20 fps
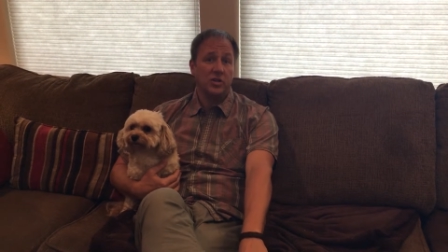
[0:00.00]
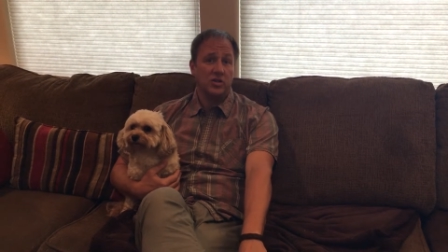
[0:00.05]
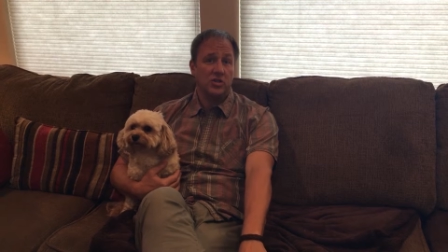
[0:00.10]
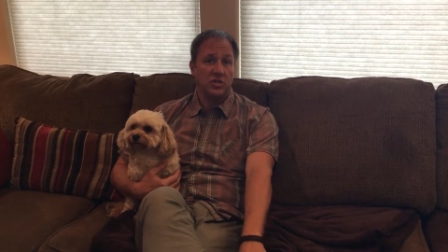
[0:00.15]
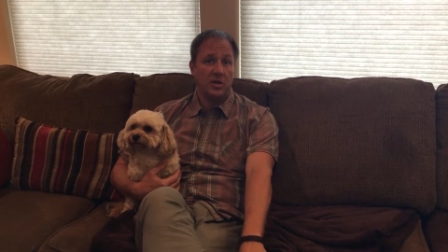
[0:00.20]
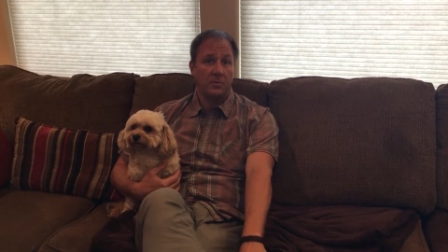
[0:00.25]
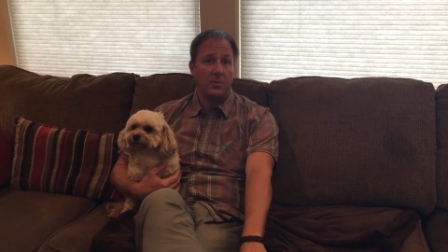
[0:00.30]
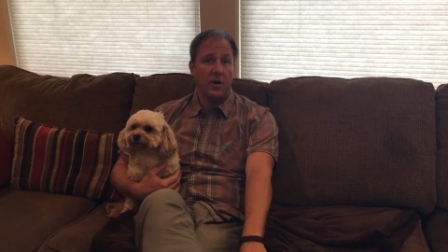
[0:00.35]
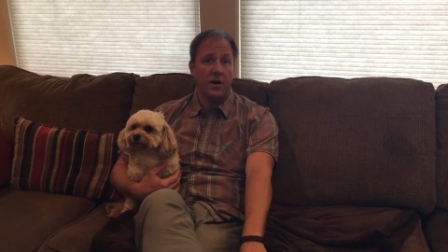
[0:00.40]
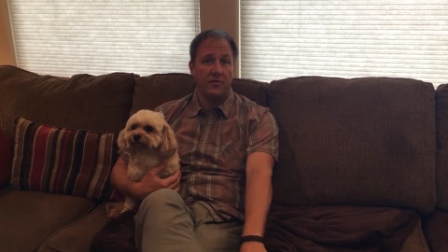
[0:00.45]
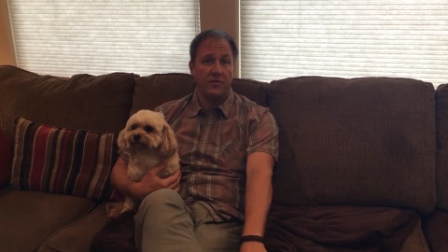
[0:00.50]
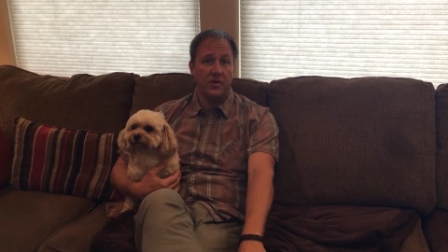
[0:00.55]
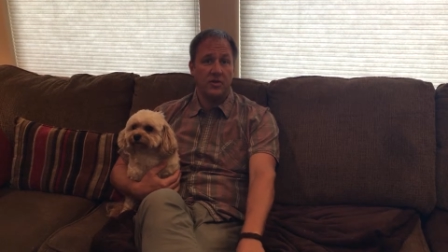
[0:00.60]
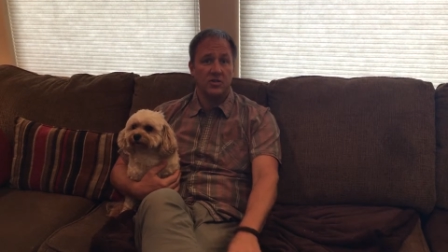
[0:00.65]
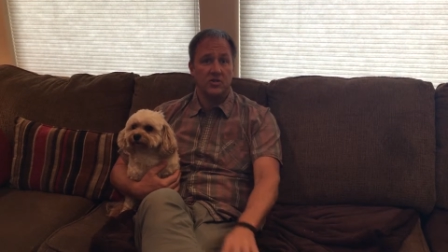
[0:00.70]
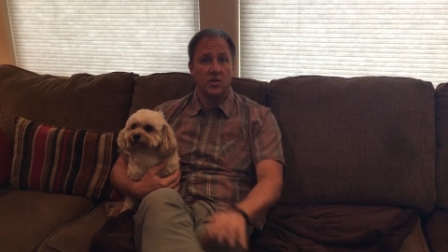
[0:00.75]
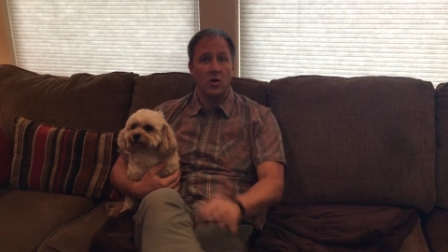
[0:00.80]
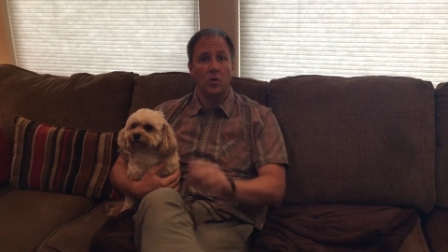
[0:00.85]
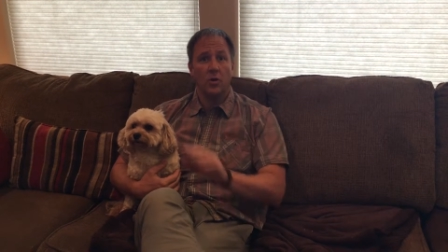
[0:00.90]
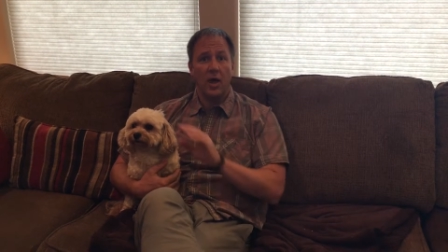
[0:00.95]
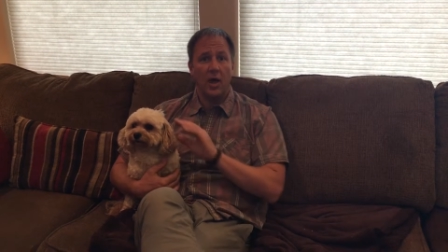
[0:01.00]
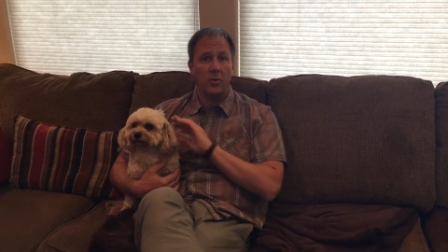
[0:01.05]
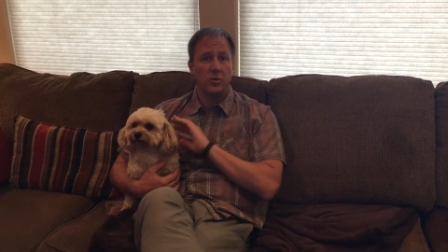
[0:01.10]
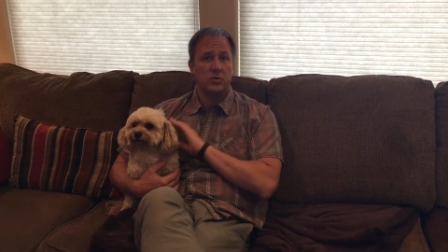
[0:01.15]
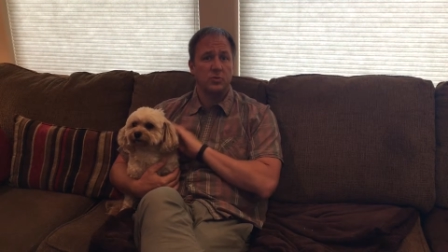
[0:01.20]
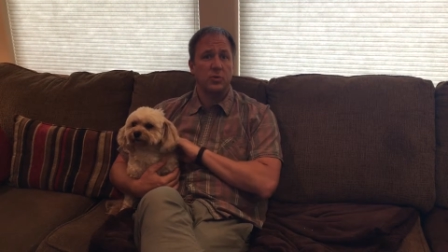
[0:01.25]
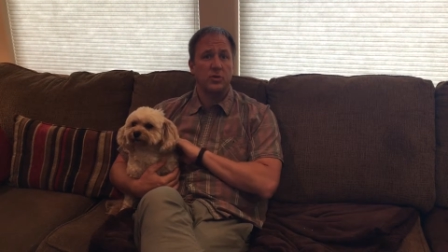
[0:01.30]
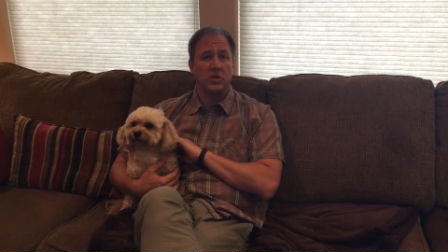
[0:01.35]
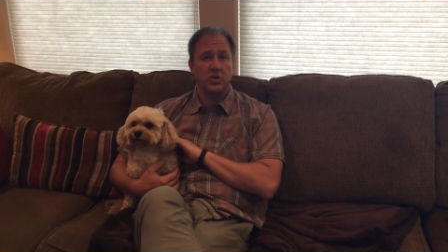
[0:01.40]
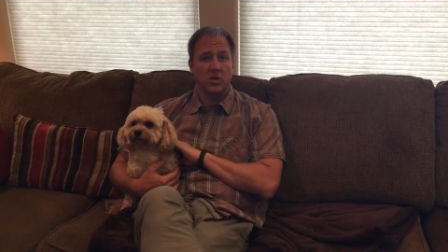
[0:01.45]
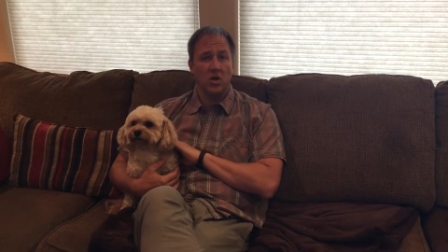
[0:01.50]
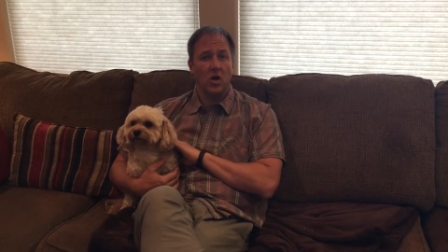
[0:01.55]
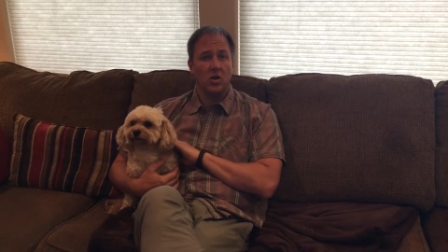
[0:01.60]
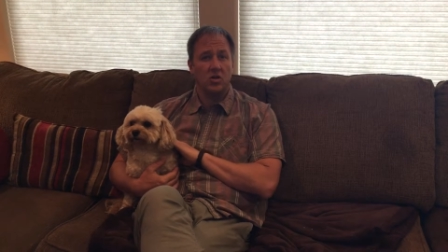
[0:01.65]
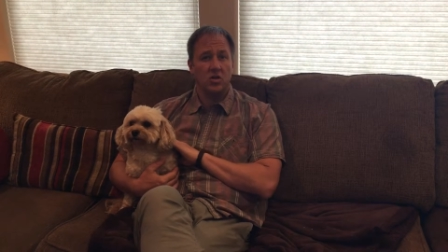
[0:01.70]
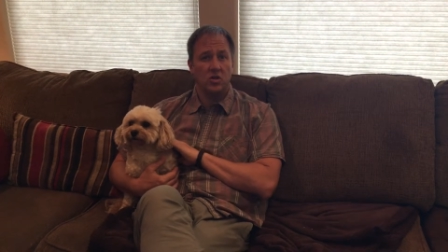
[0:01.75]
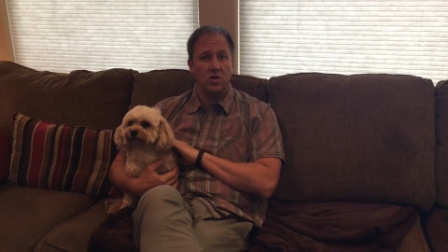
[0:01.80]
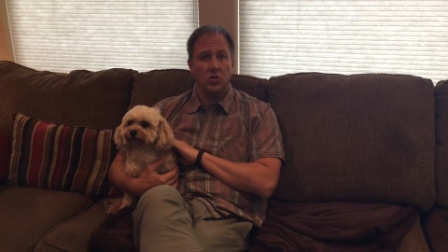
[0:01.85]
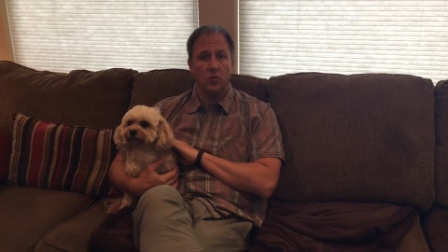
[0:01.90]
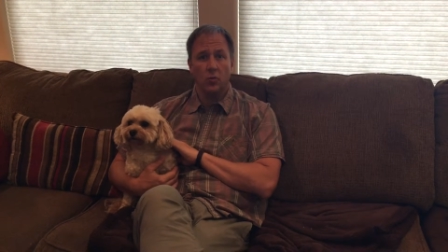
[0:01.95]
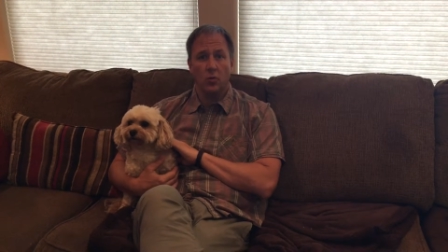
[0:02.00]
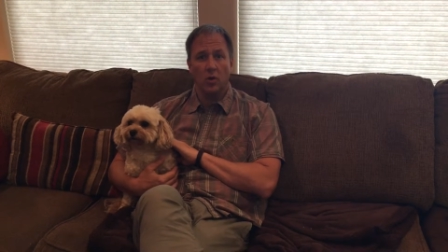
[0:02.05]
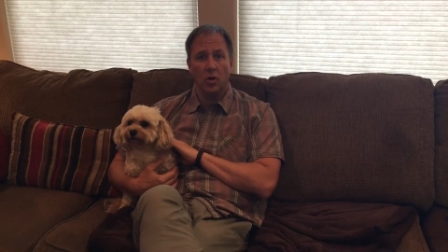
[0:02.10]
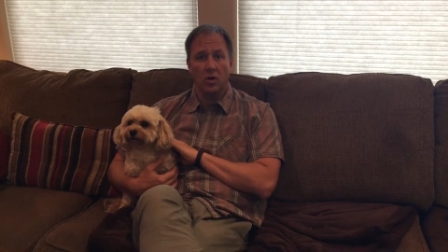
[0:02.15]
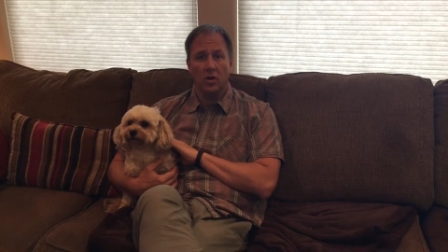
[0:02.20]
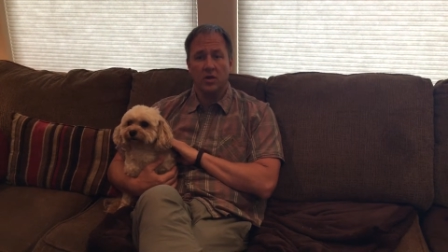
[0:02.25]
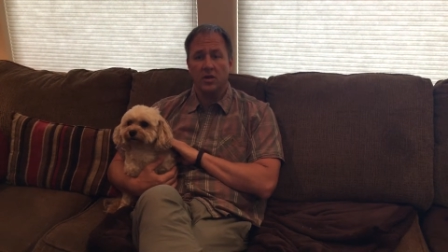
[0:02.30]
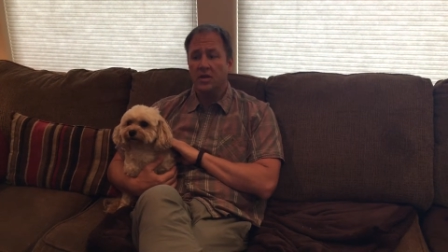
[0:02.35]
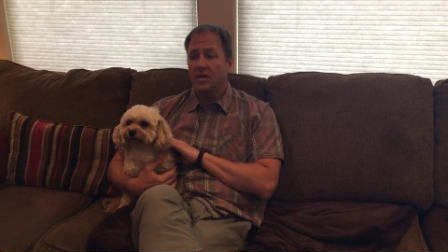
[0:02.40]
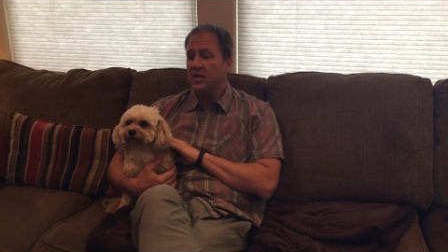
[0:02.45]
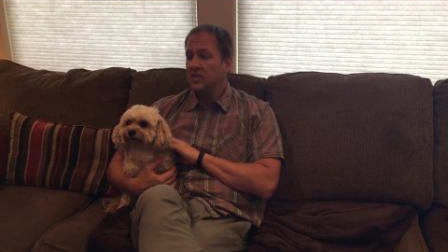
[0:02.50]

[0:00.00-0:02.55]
to jump off on its own. I always want the dog to do the work.